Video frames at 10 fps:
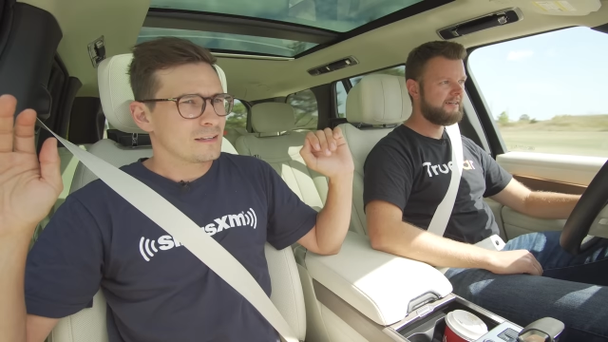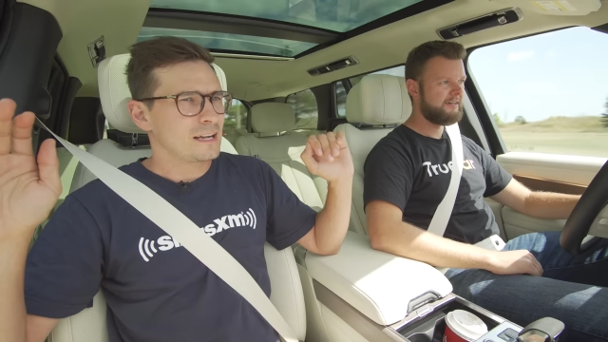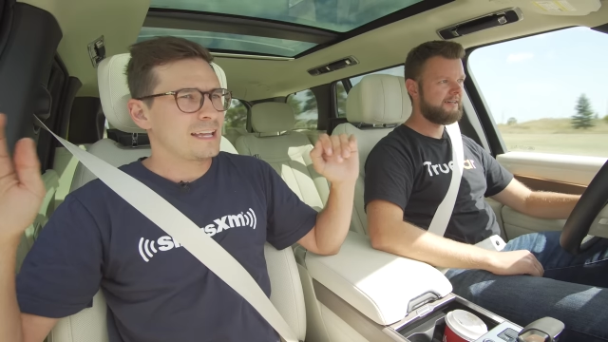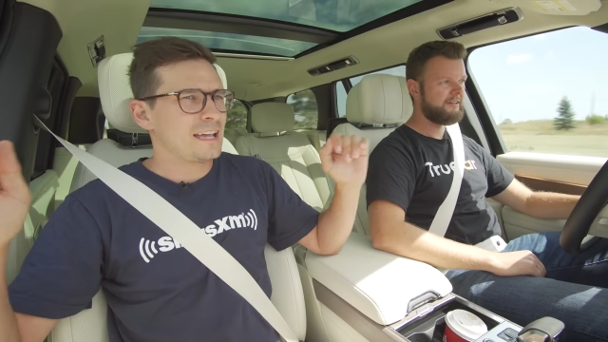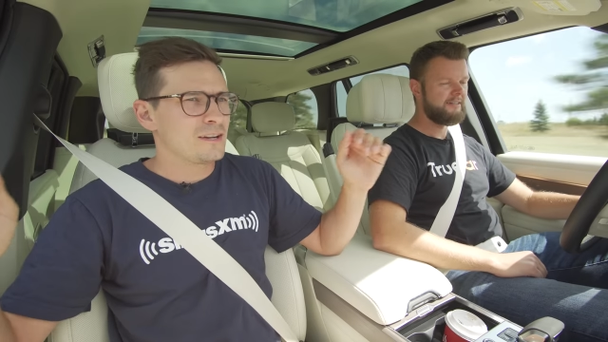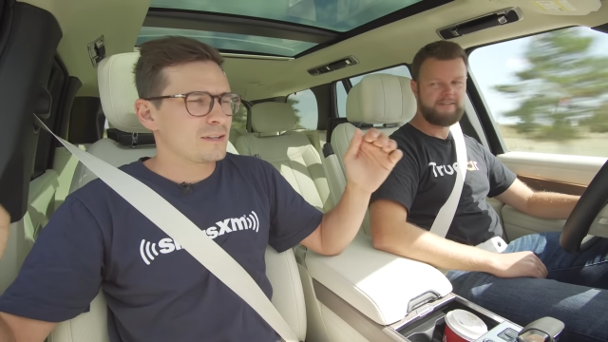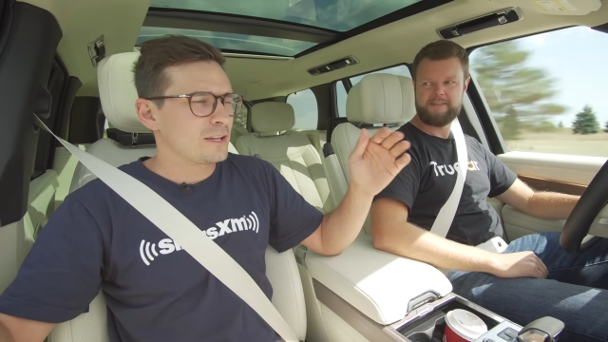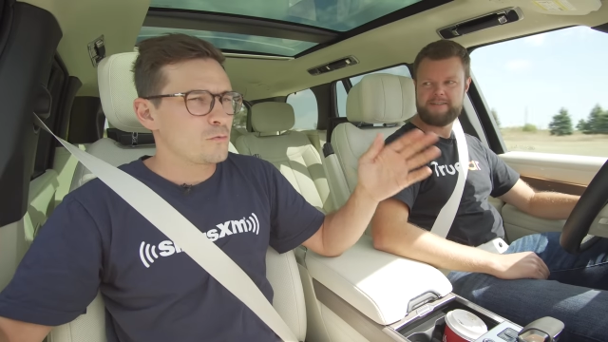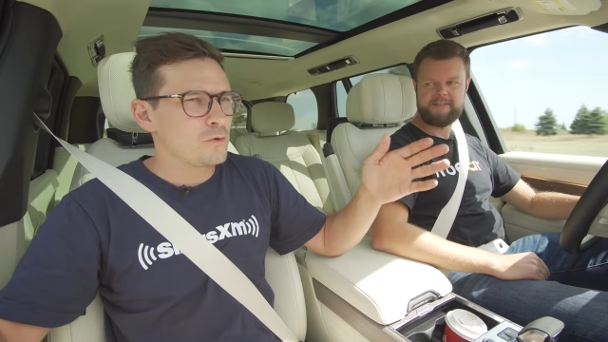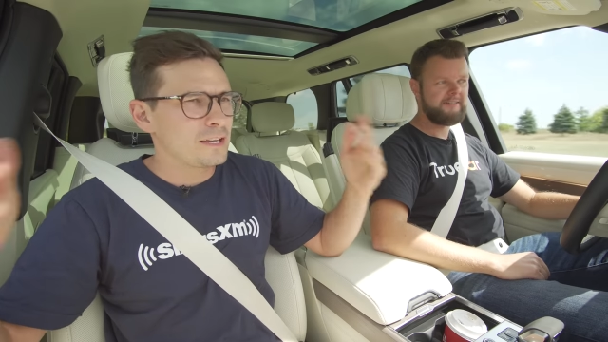Speaker 1: I can't
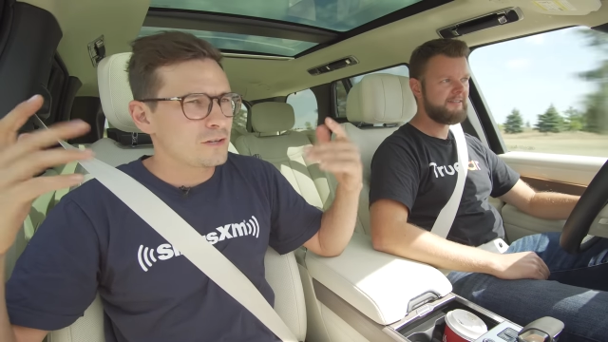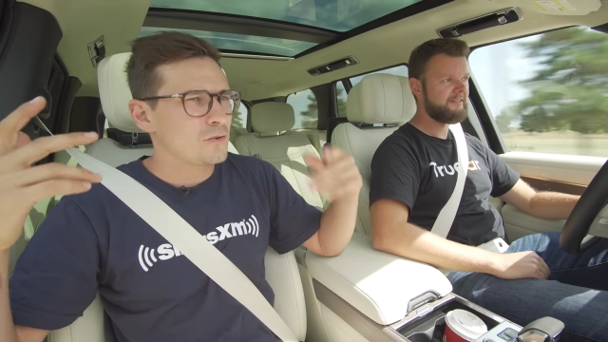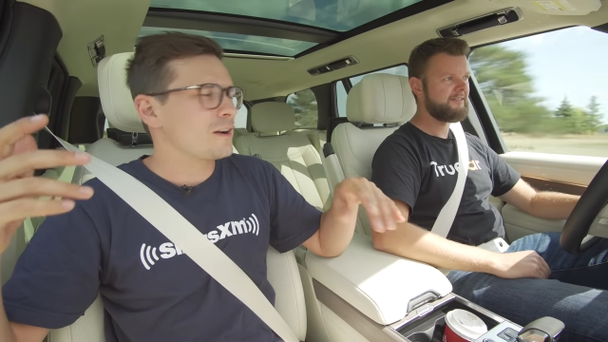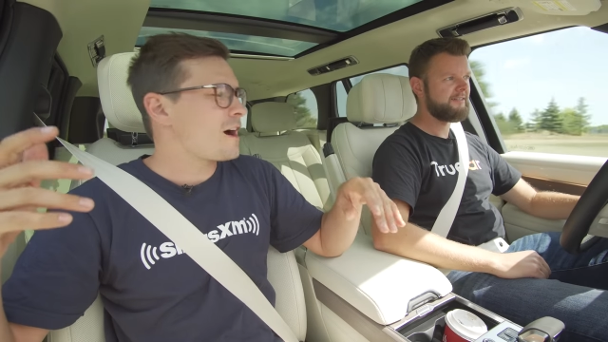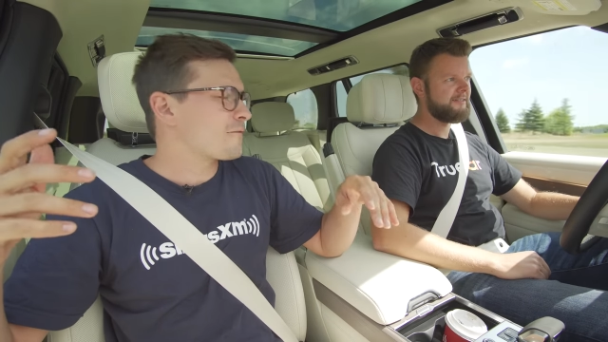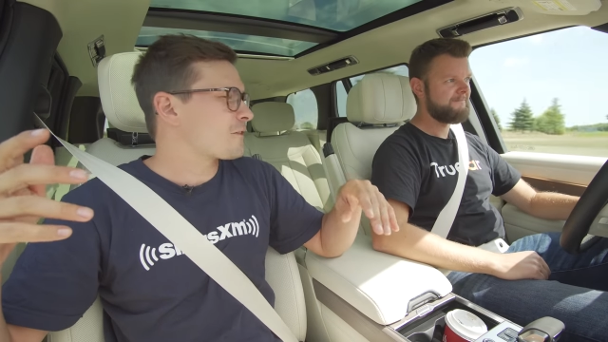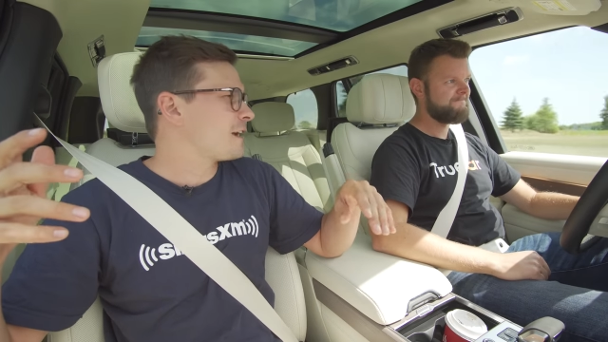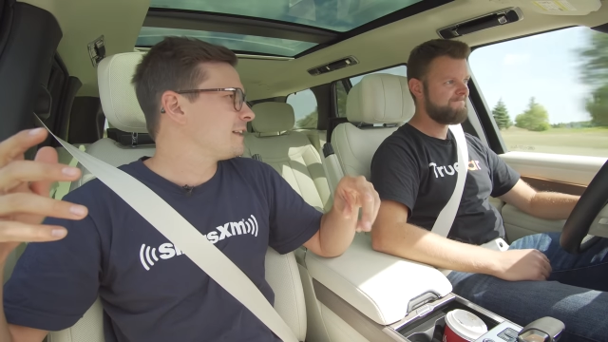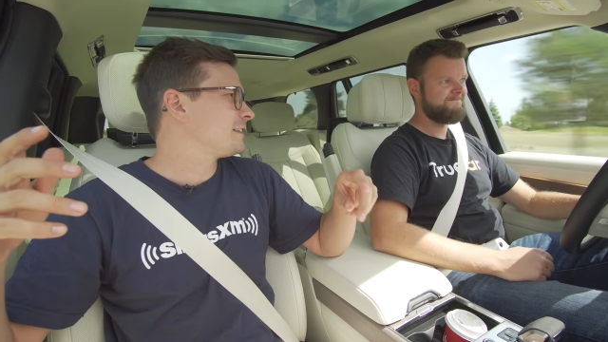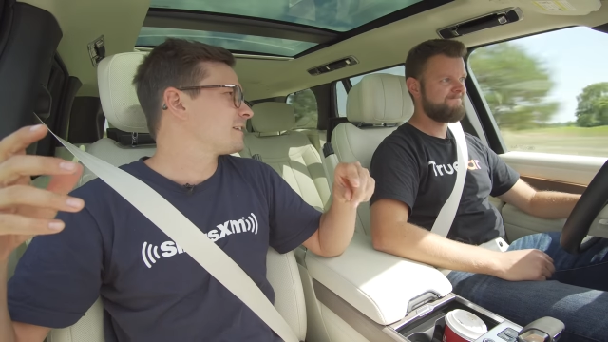hear like wind going off
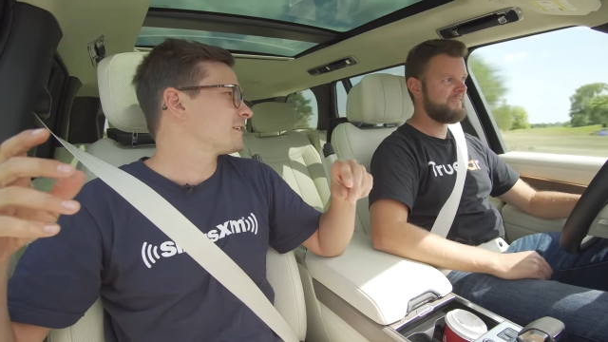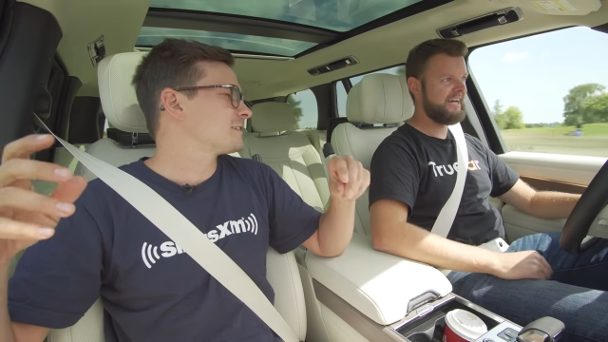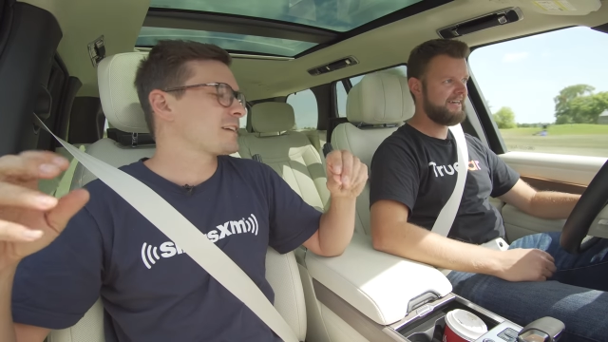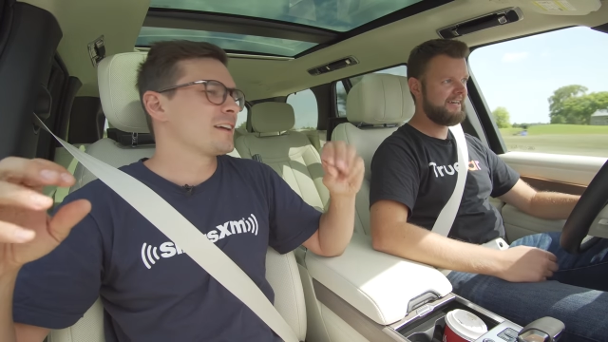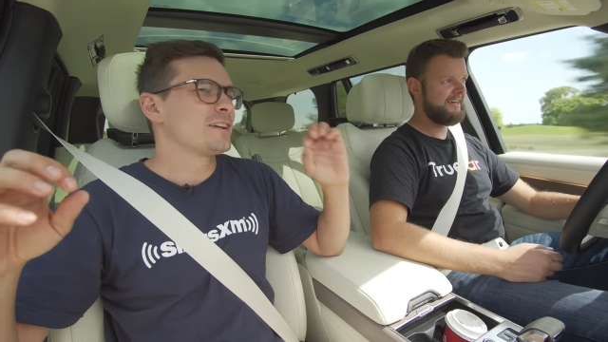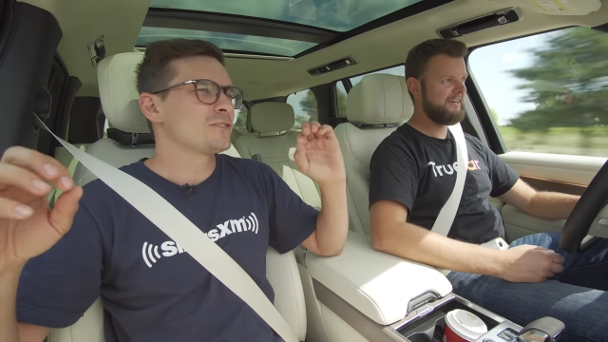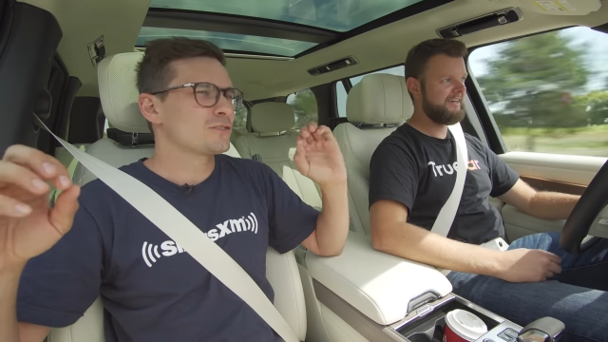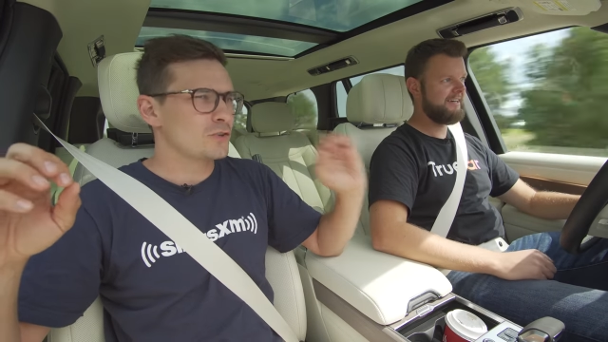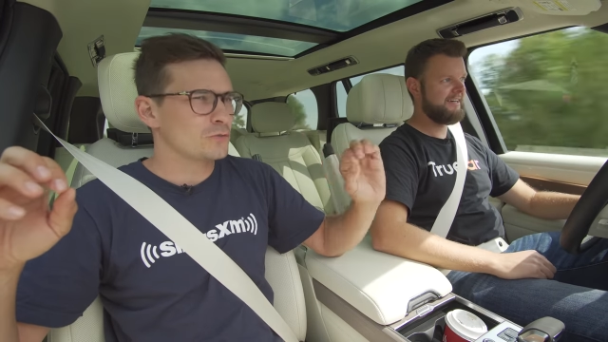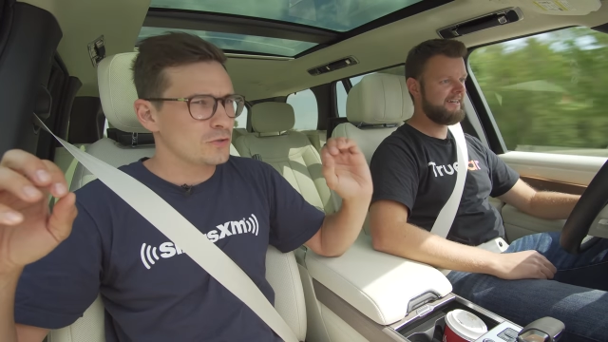or anything. It's like
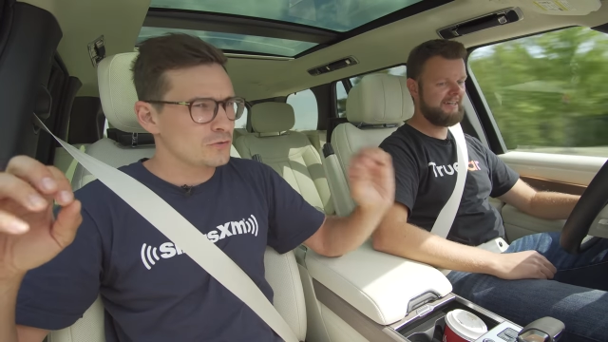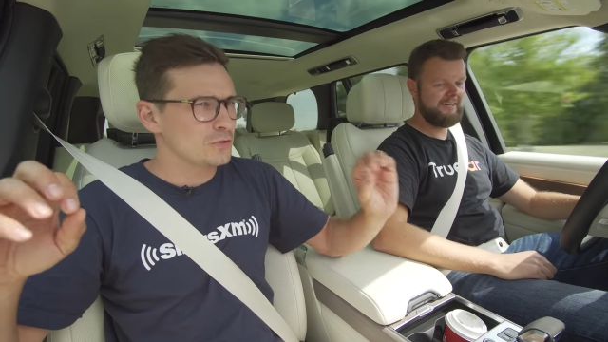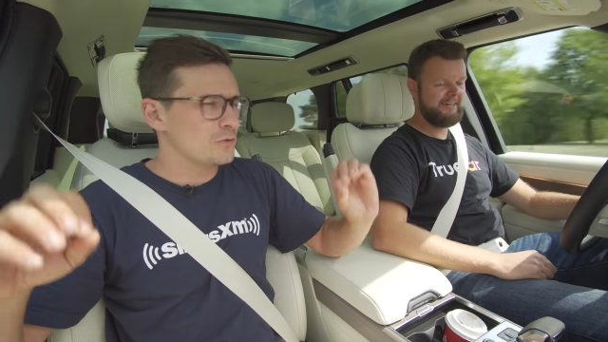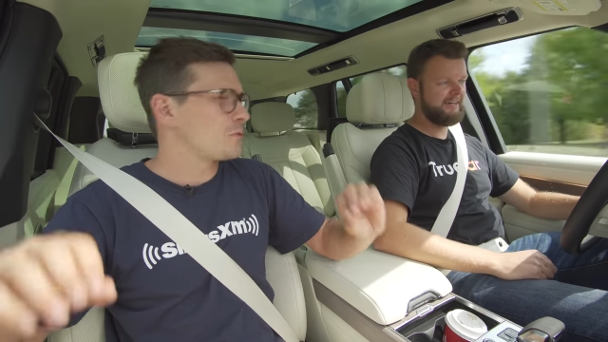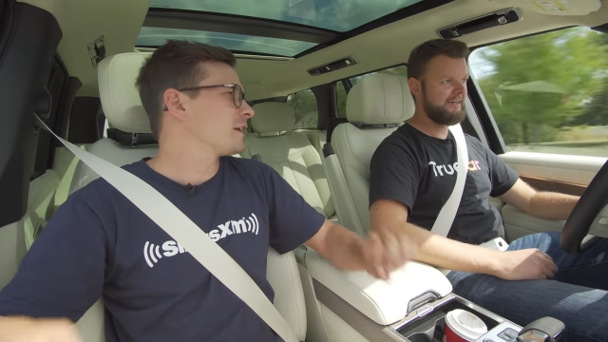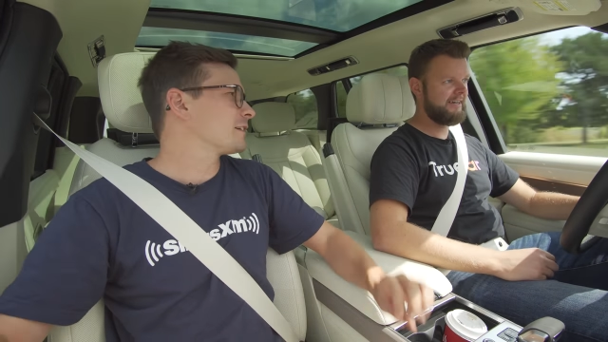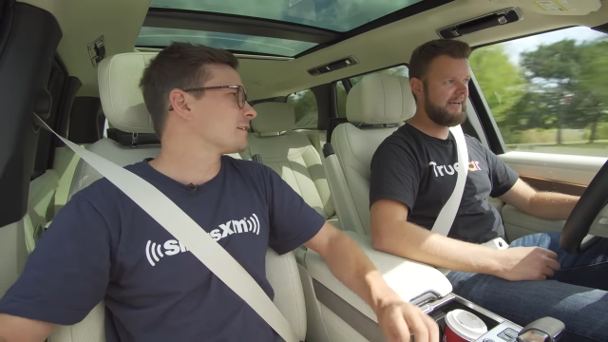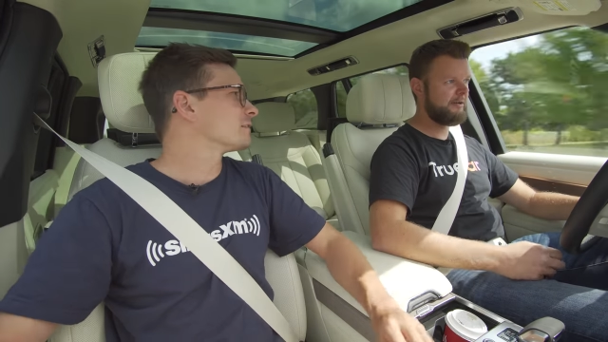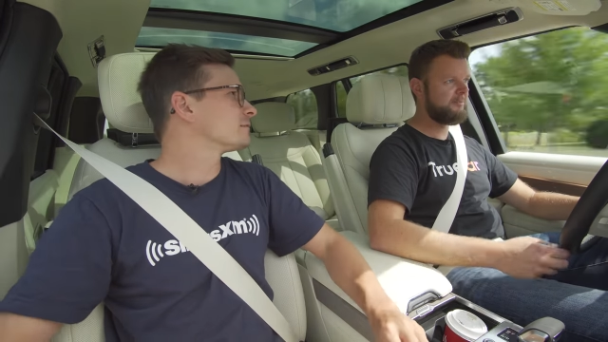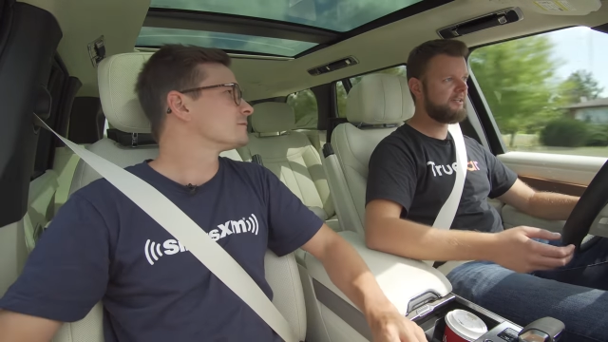so so so quiet. And I'm